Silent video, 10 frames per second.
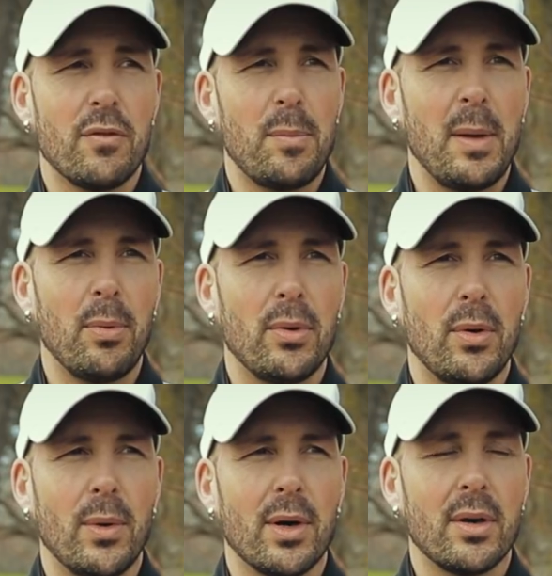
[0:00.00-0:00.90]
for people
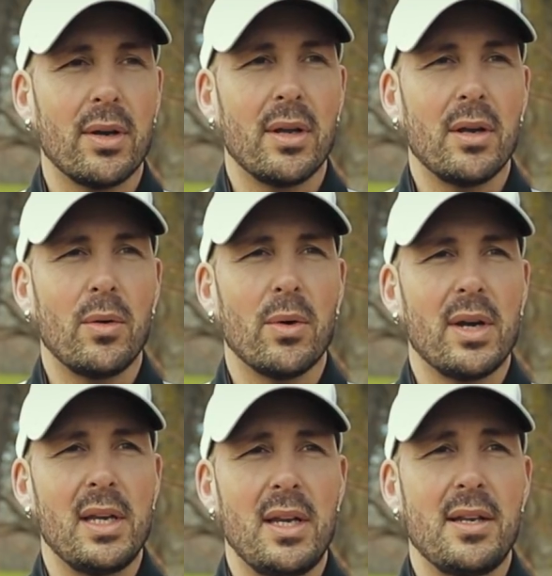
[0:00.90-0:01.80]
who are
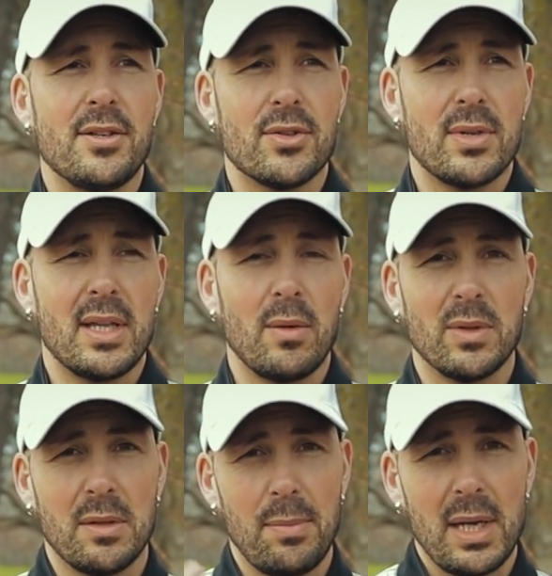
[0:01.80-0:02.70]
in an industry that
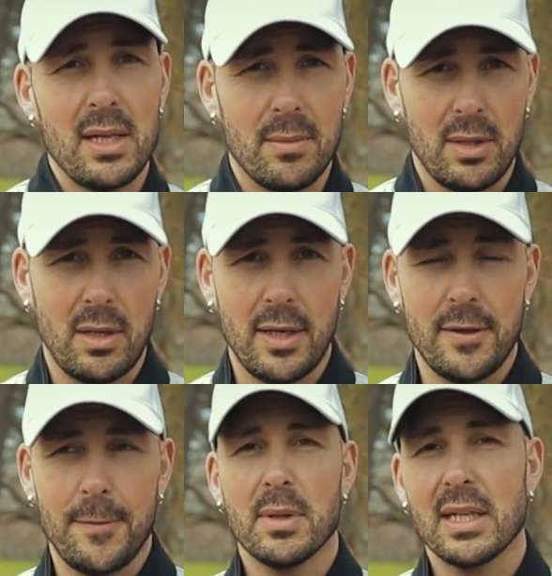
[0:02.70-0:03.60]
wasn't paying them a lot.
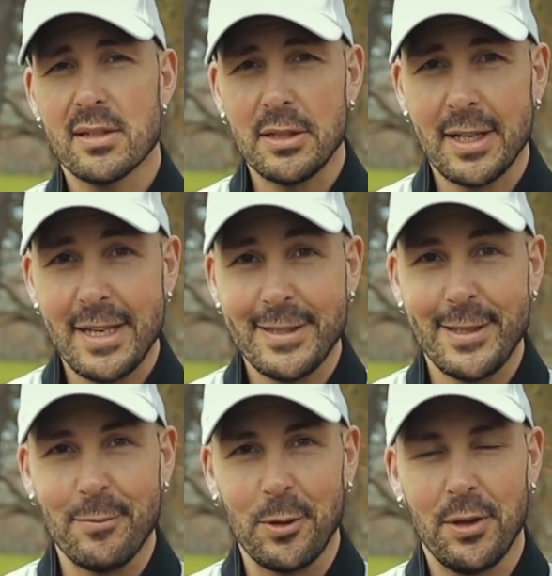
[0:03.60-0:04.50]
But that's not the case
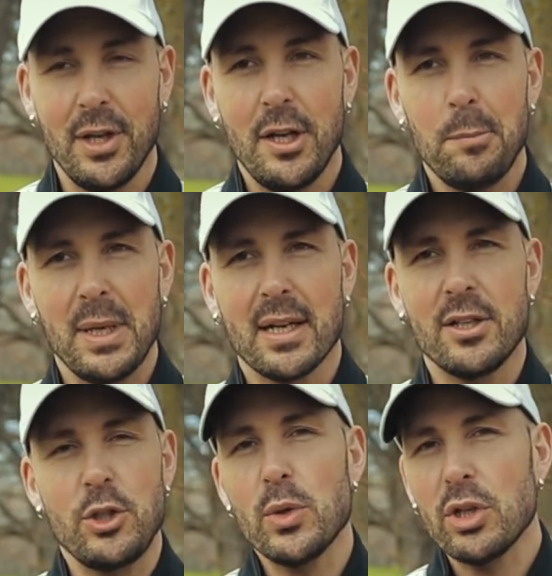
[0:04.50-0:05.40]
anymore,
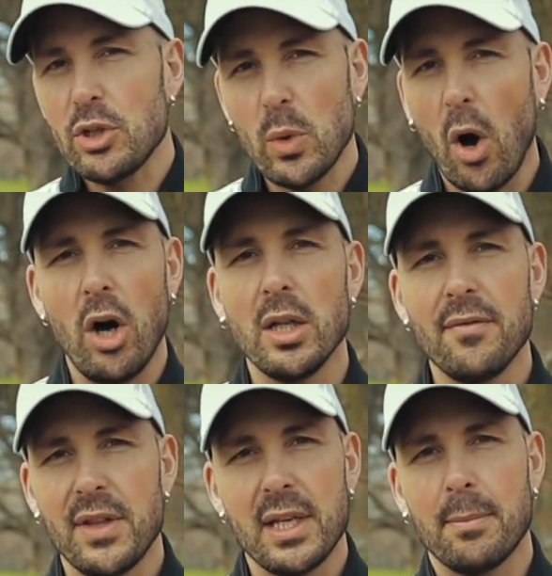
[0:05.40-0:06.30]
because you can do all
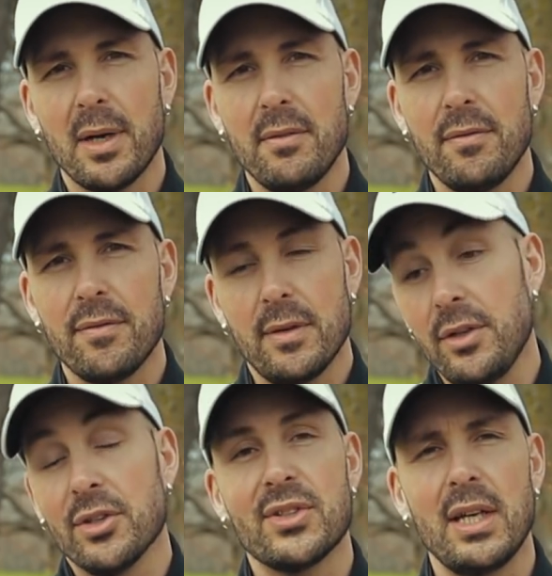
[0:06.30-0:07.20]
of the above
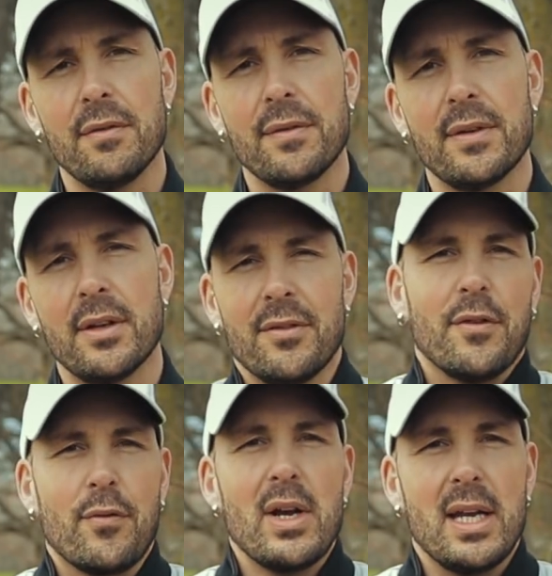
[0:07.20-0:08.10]
yourself
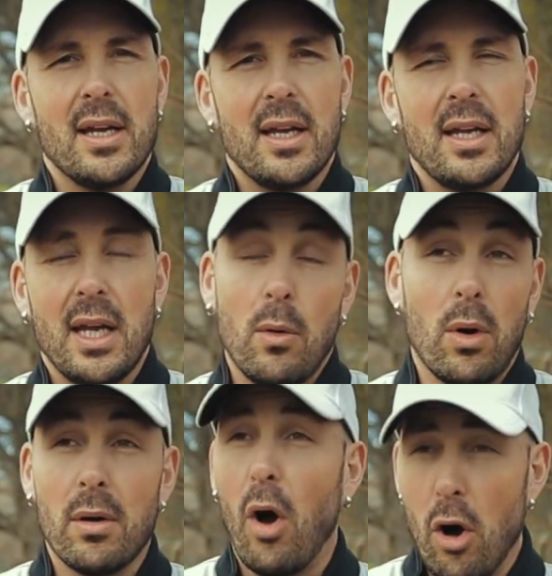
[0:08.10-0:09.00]
for free.
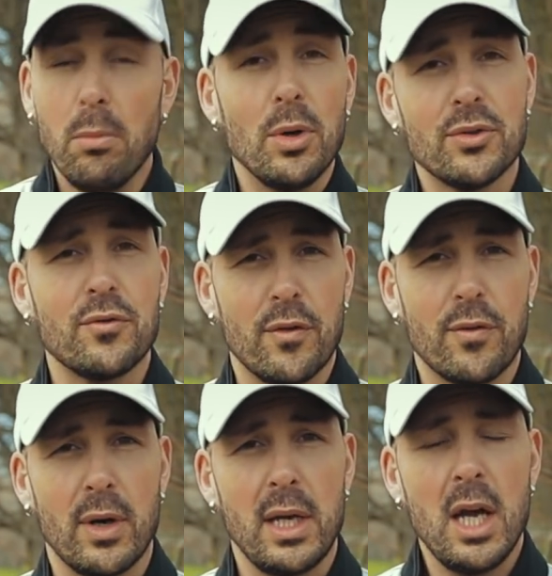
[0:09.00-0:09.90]
Or almost for
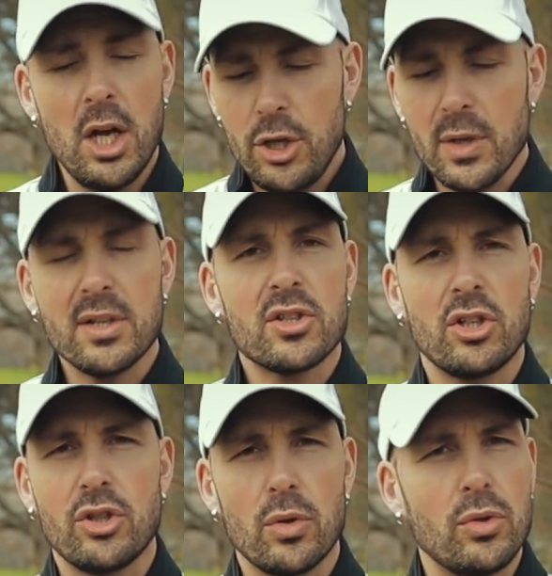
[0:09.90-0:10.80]
free. You can
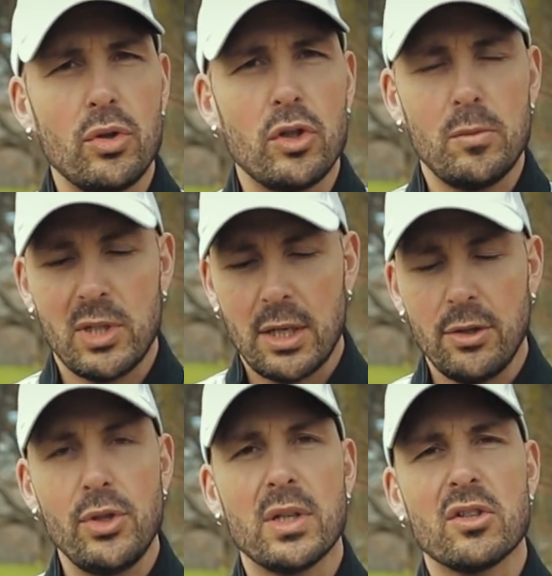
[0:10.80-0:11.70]
start your own YouTube
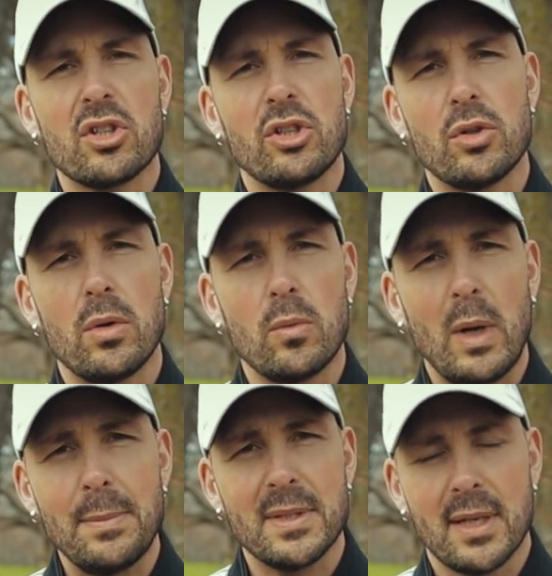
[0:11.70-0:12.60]
channel. You can start your own
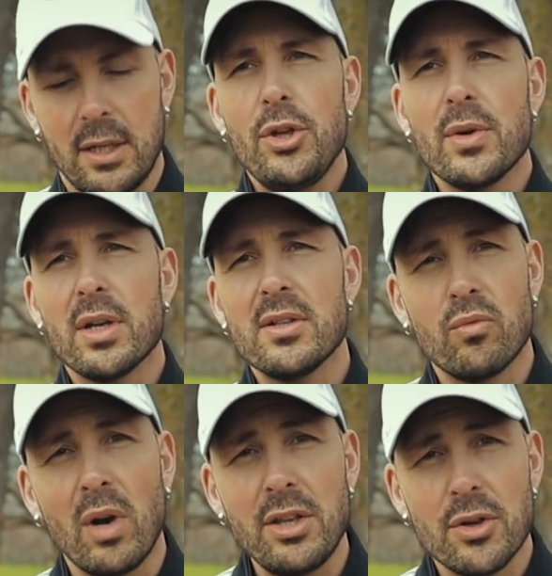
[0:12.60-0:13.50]
website. You can
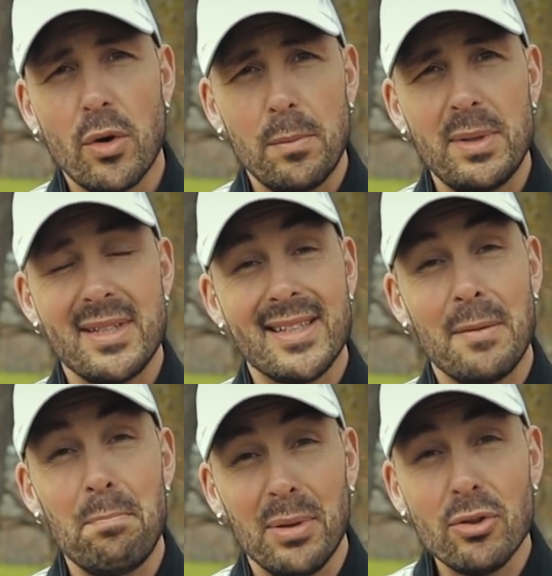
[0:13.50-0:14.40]
run your own business
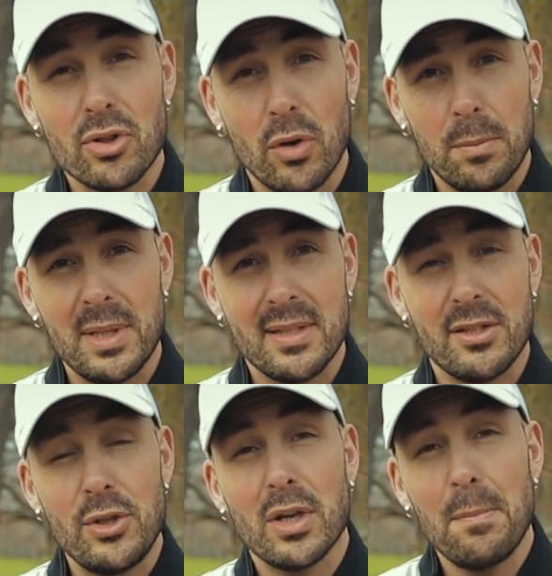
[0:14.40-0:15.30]
and build your own
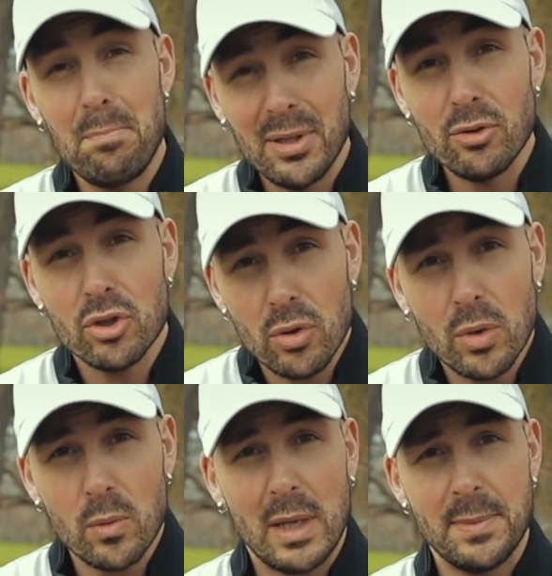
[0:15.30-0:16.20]
business. You can build your
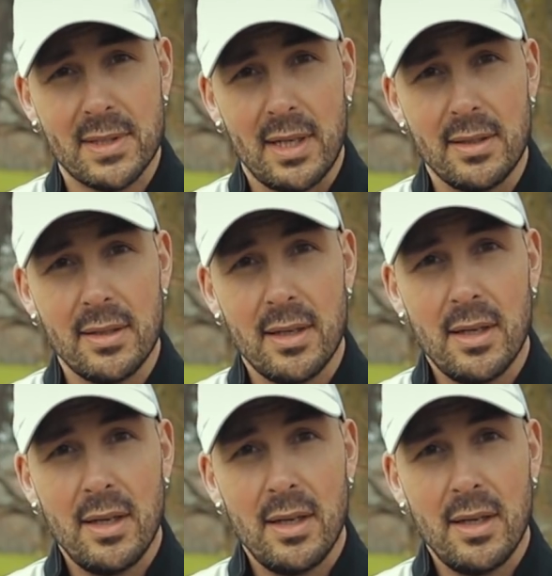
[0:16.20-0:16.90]
own website